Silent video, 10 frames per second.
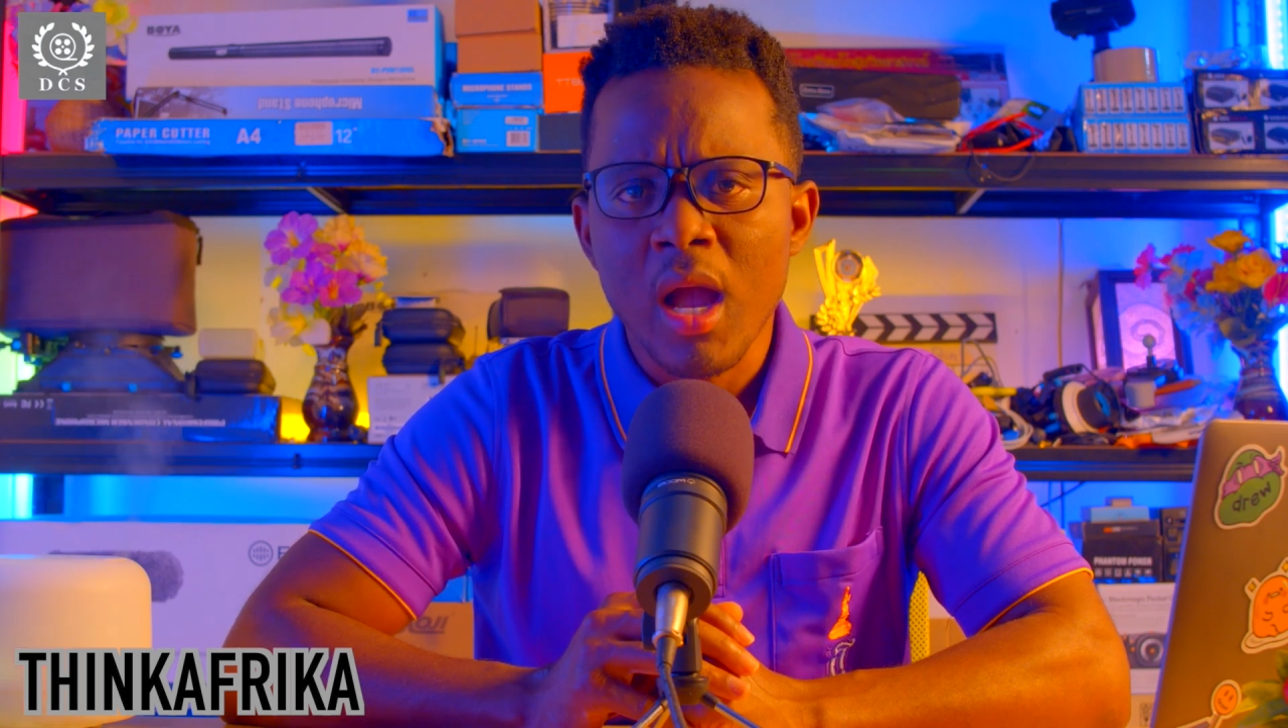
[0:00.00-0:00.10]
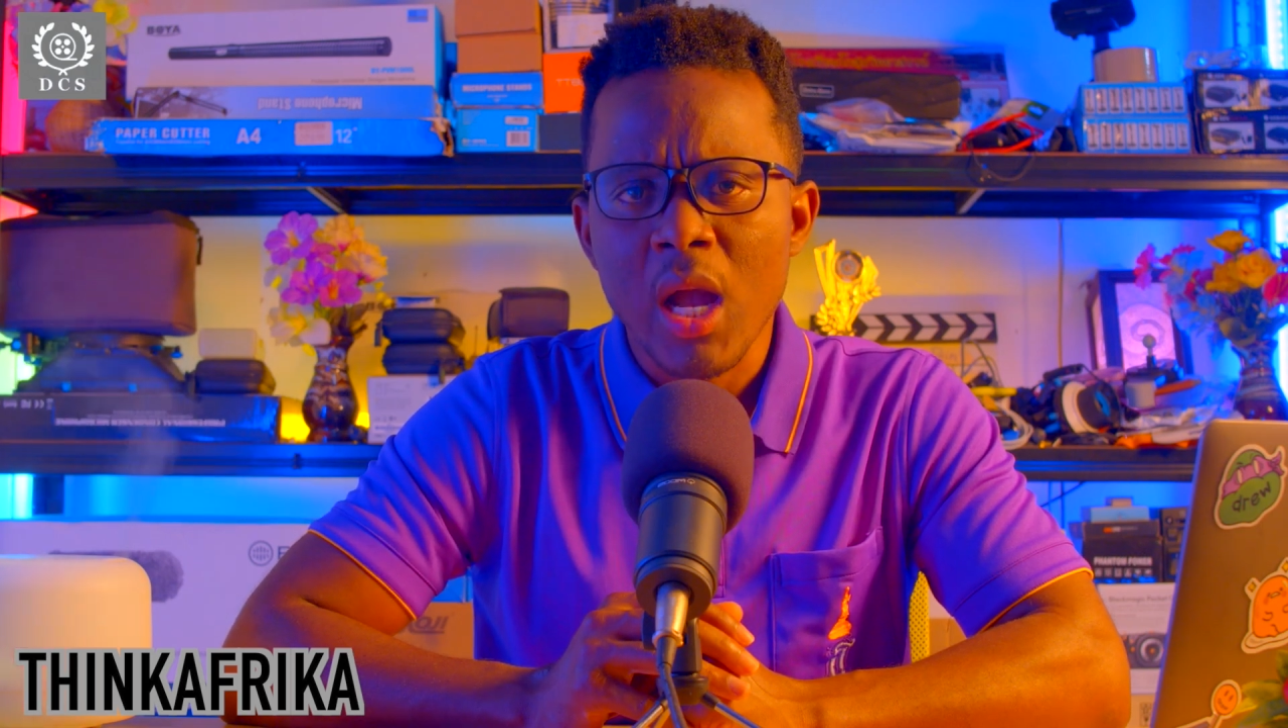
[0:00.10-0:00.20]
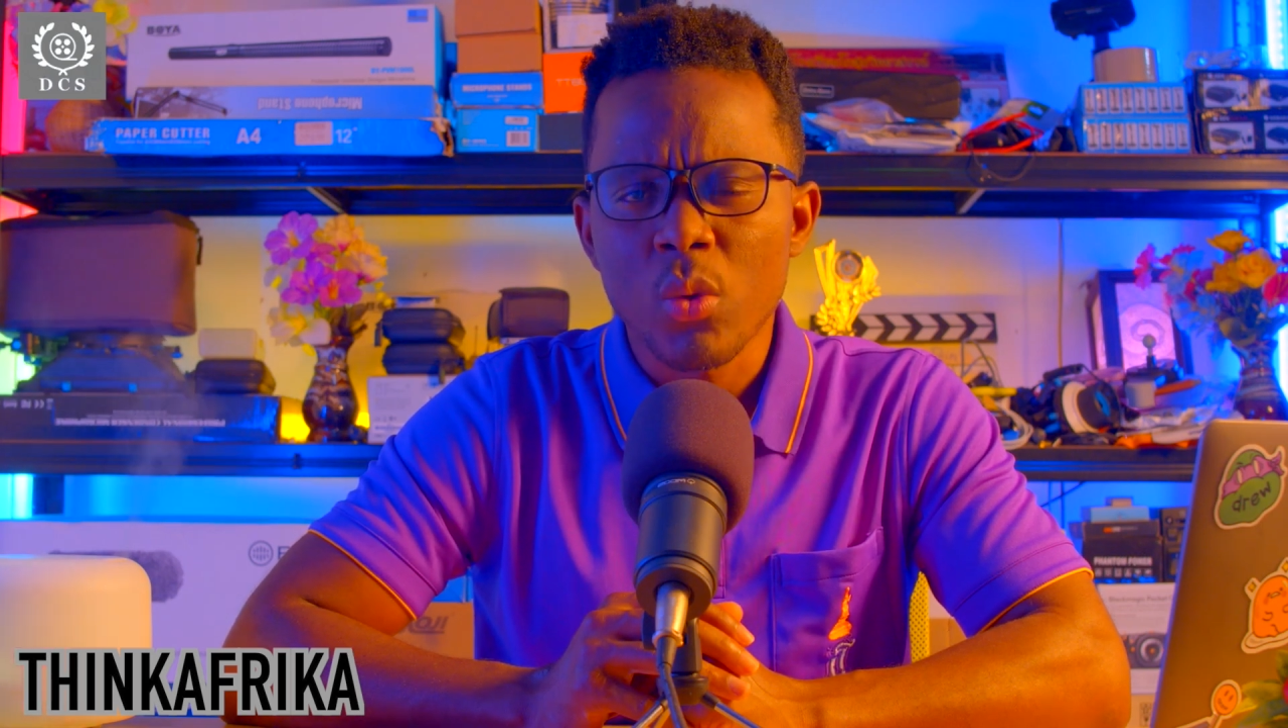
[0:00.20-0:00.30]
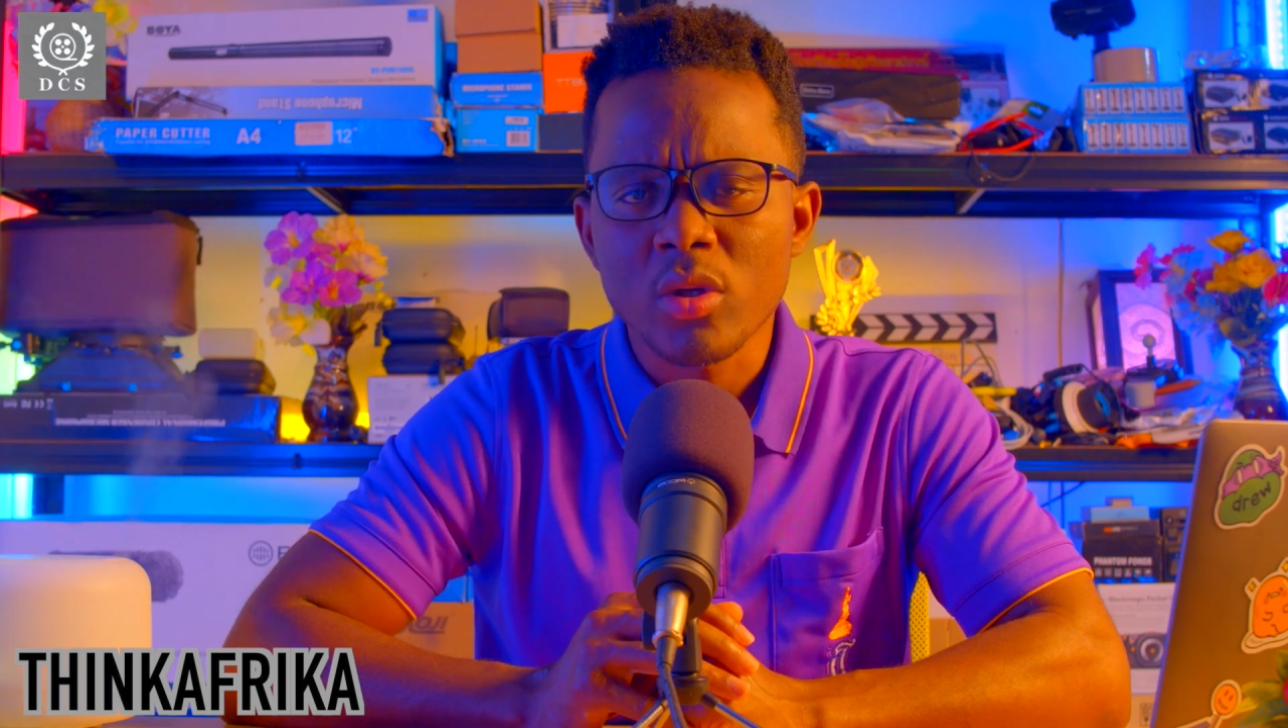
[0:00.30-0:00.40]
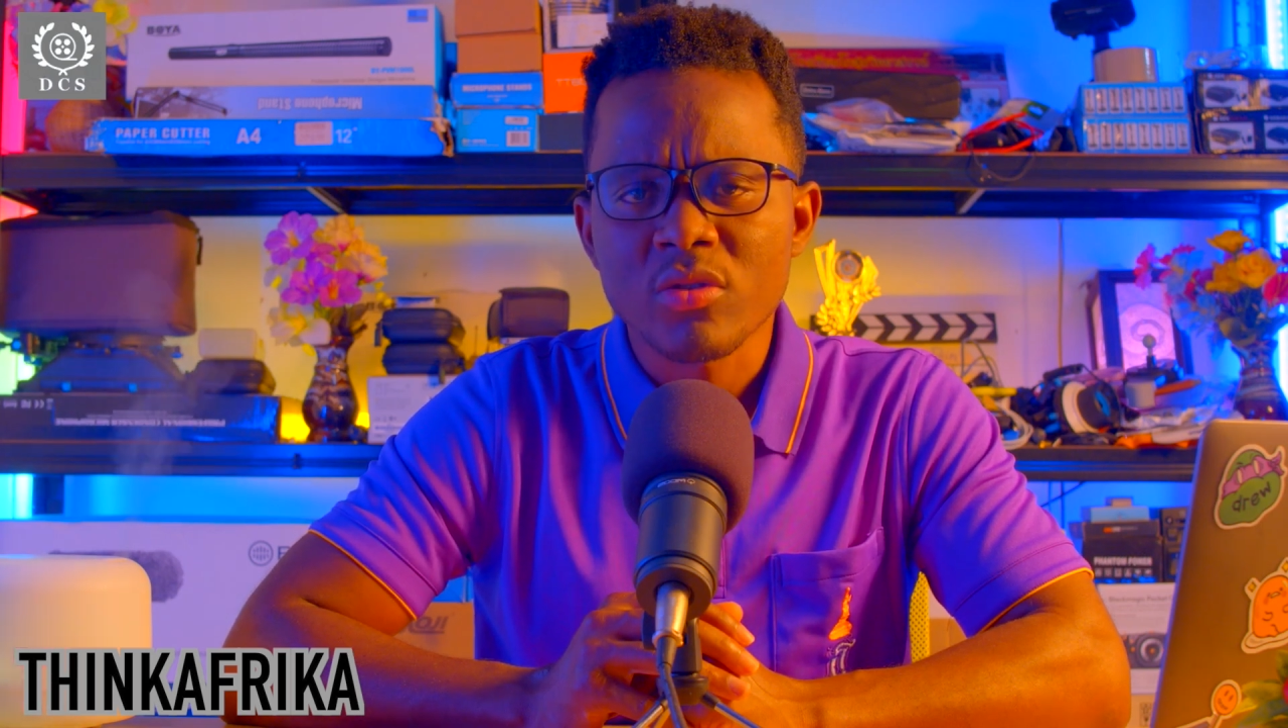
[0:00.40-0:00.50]

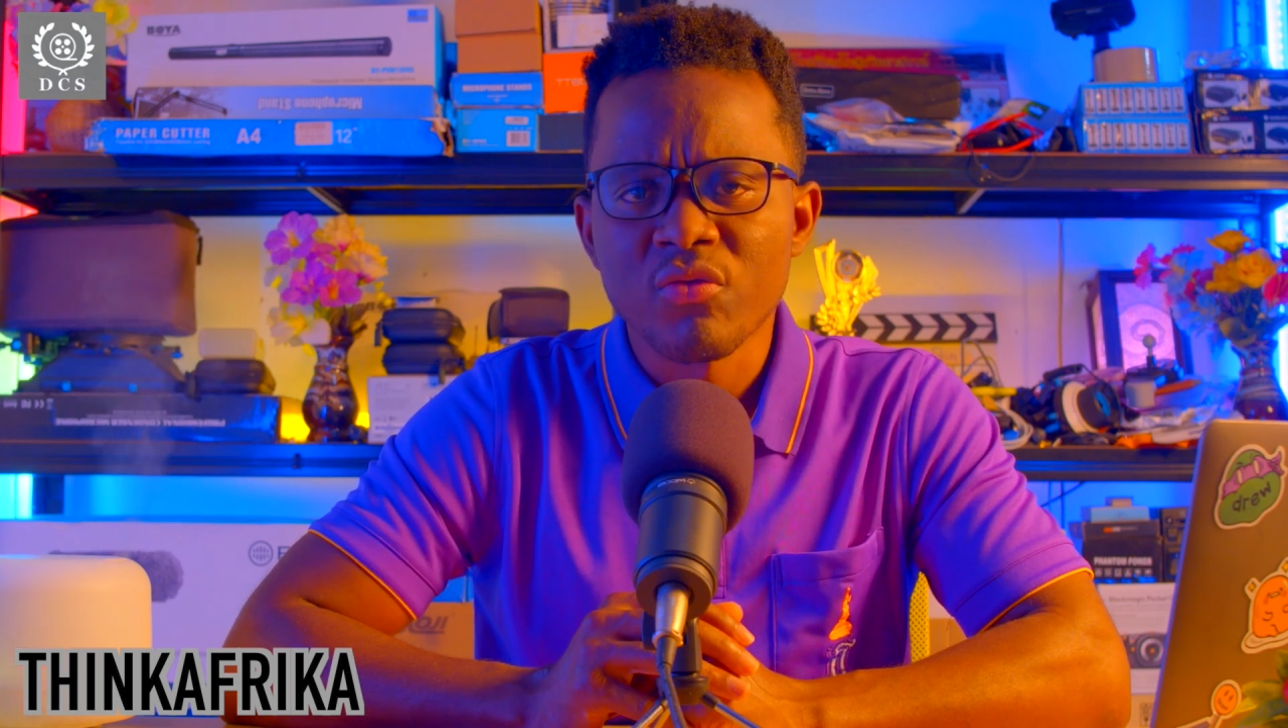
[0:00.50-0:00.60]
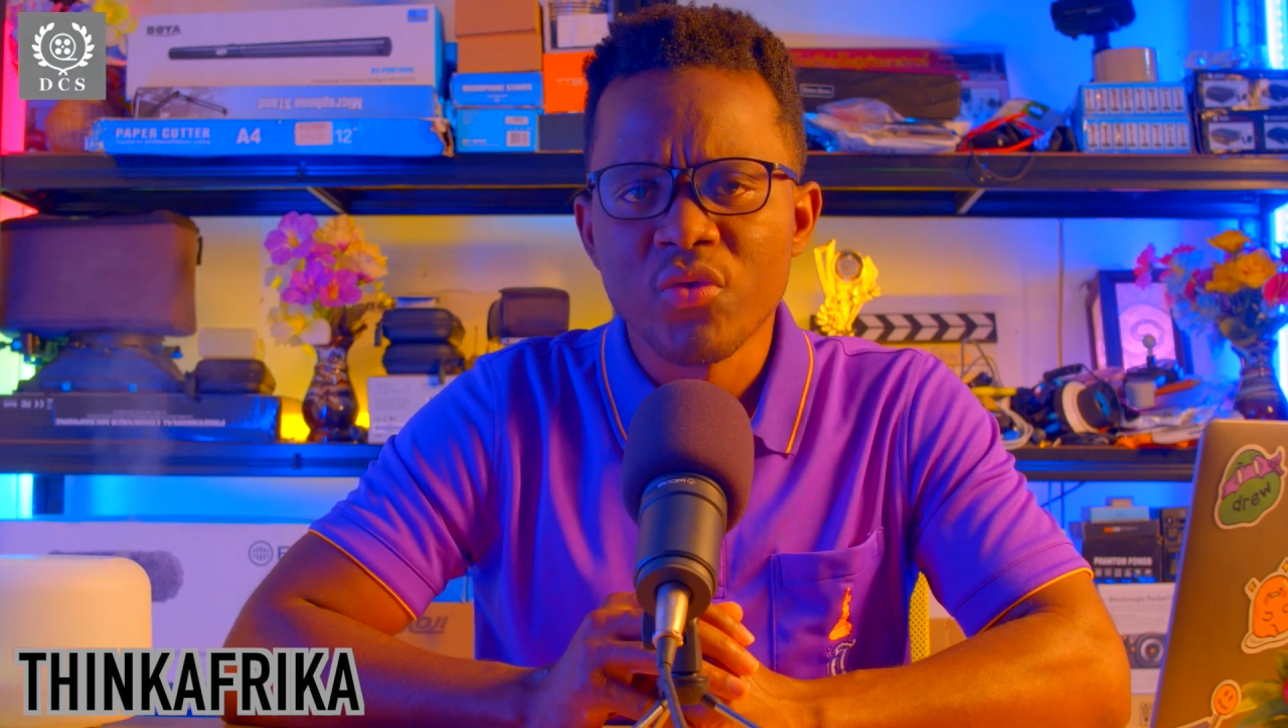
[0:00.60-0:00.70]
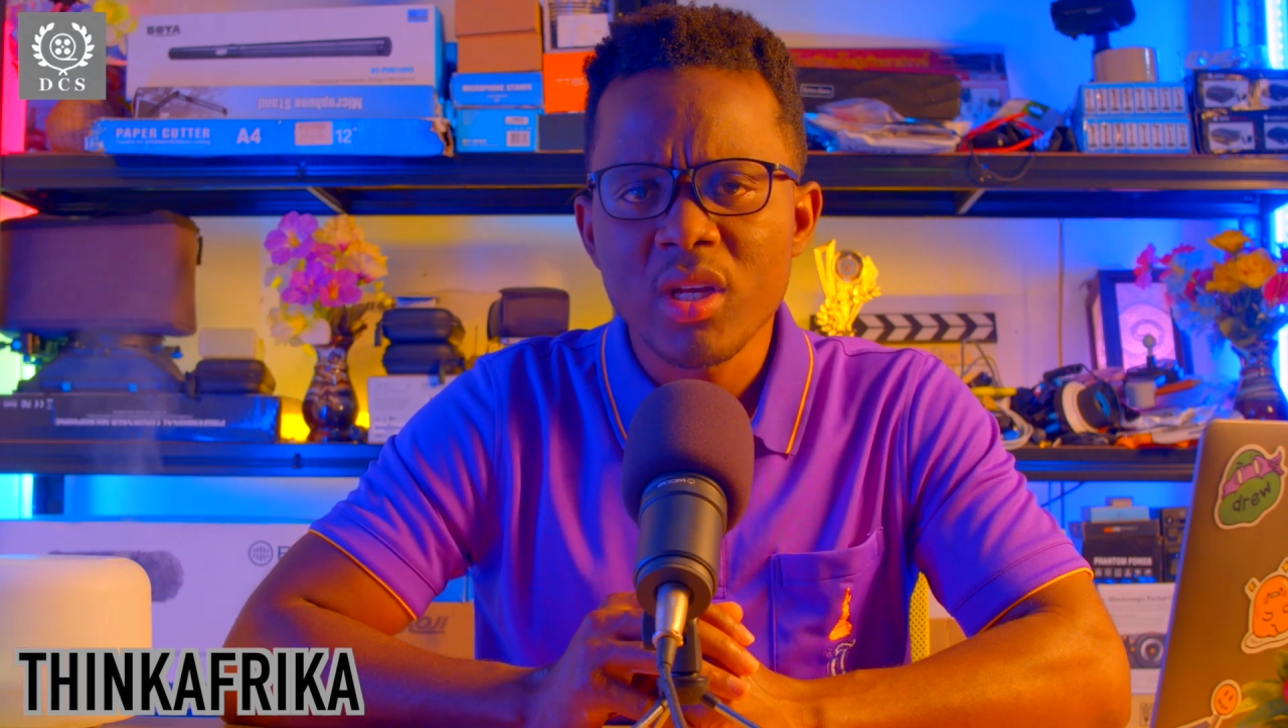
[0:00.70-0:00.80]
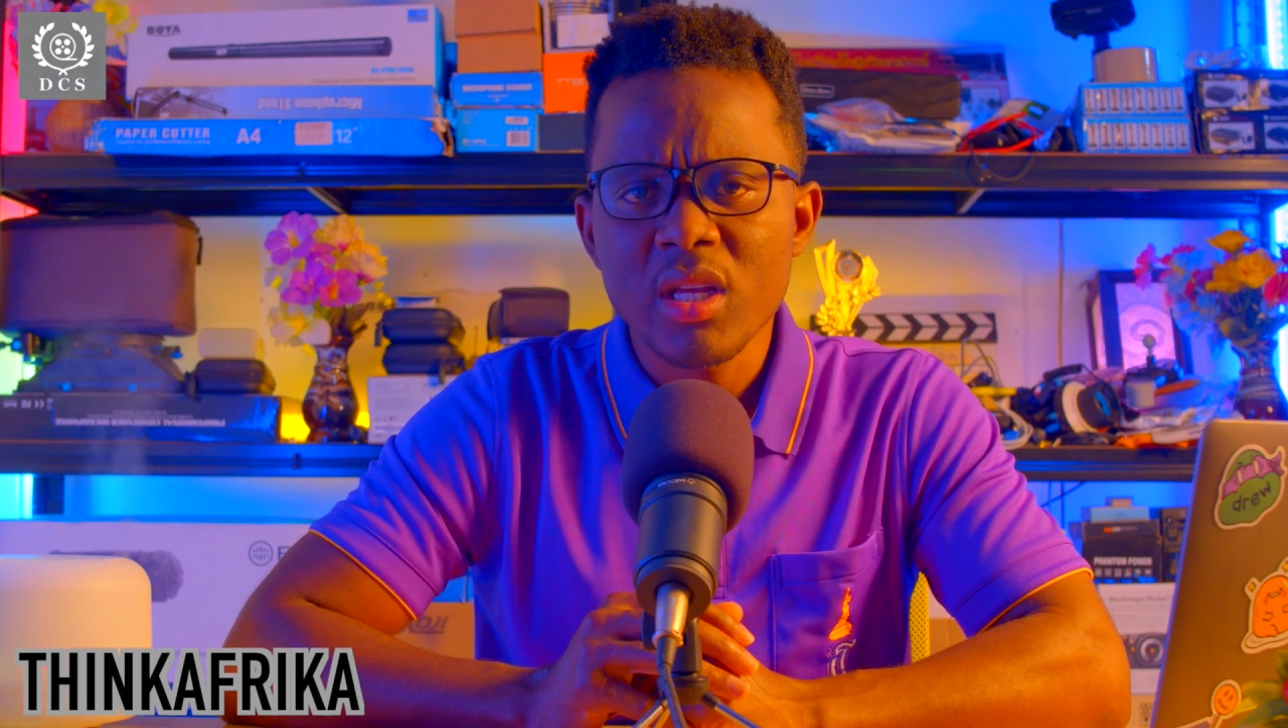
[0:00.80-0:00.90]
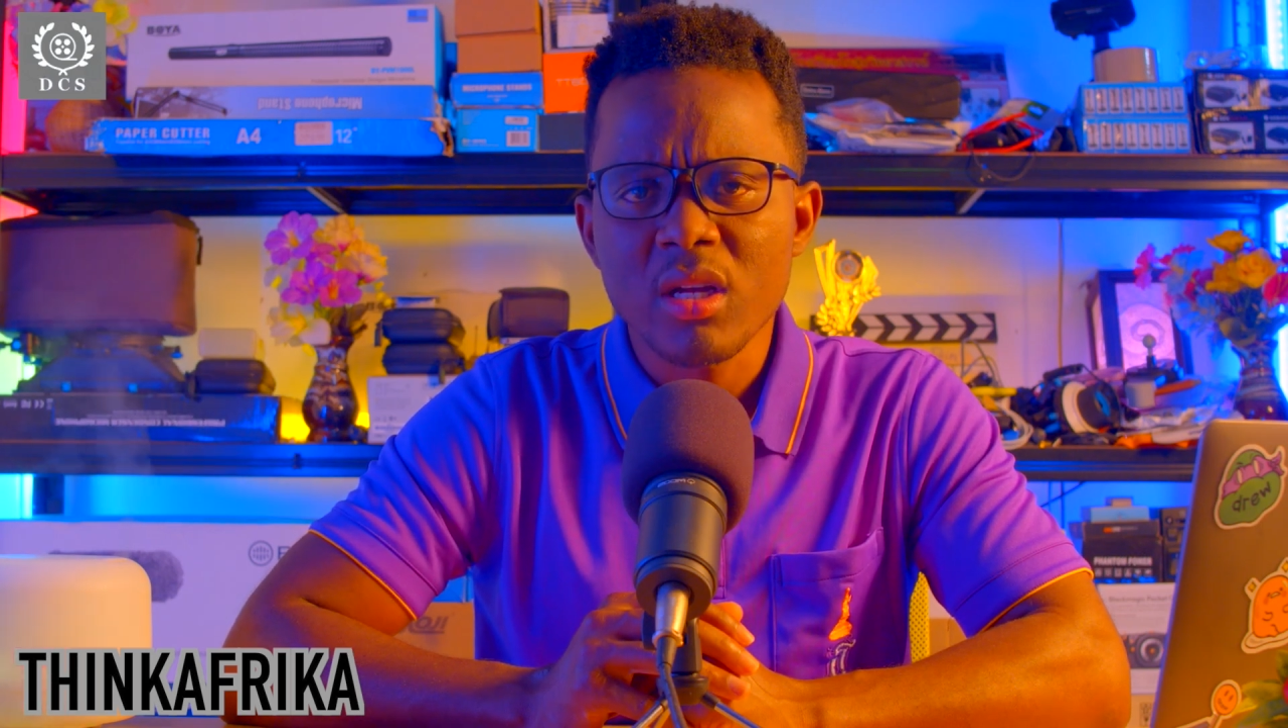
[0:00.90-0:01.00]
I was really